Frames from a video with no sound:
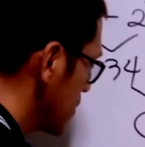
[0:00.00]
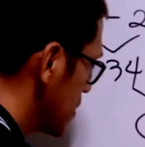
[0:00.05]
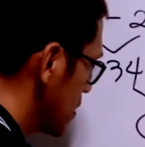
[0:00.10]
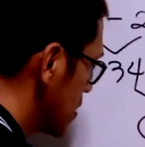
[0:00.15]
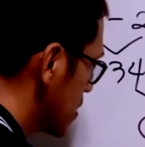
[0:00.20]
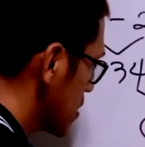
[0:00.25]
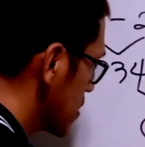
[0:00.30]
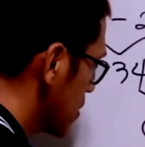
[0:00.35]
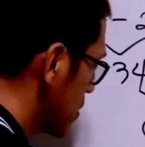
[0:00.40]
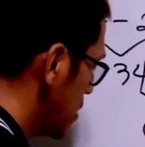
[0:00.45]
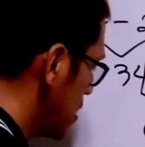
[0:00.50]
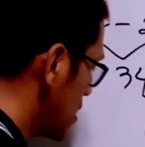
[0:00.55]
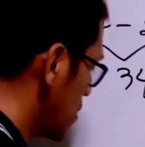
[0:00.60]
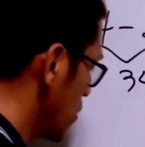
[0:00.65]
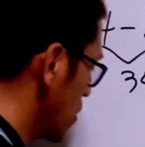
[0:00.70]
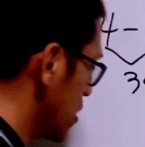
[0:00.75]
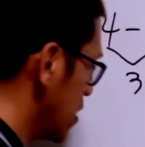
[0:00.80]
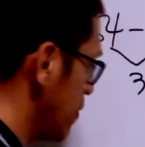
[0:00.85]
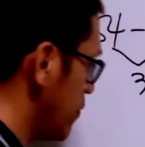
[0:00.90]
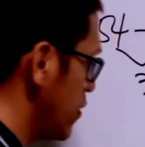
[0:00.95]
So this
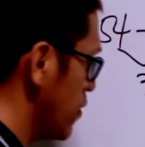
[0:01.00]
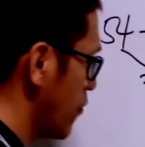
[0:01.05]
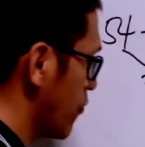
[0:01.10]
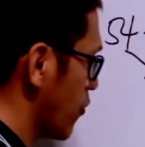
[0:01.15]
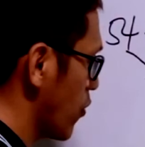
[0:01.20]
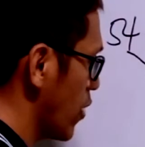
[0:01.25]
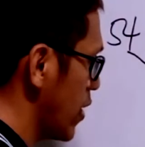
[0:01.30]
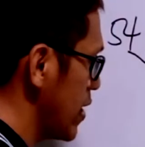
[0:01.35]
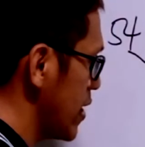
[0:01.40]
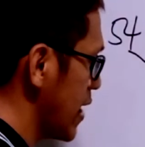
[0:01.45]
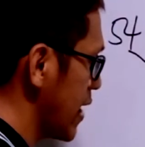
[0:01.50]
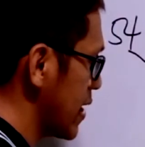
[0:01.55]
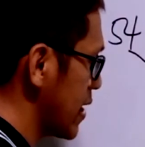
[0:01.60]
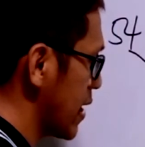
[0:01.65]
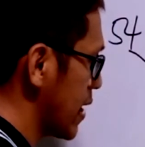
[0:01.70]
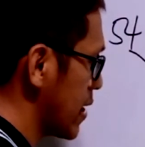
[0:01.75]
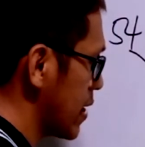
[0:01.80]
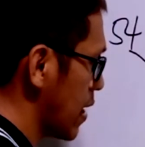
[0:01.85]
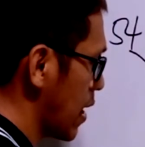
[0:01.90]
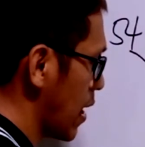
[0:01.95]
will give you
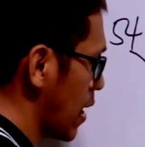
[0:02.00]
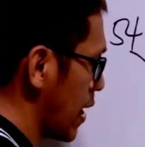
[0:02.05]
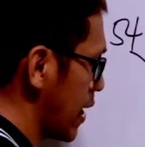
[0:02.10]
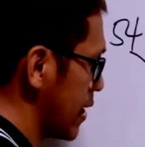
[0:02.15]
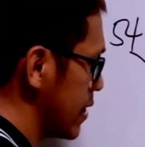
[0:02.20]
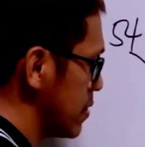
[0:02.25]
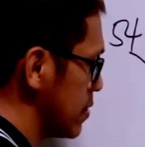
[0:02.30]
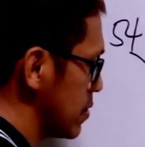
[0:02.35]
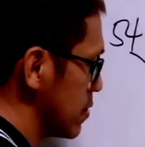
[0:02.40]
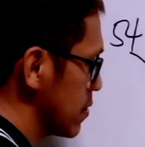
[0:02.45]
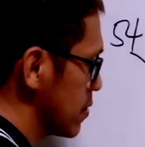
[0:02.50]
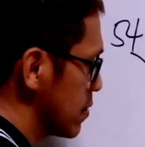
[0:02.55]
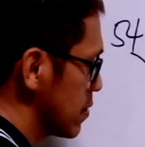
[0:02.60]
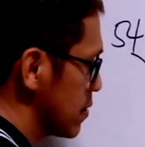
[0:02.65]
4999.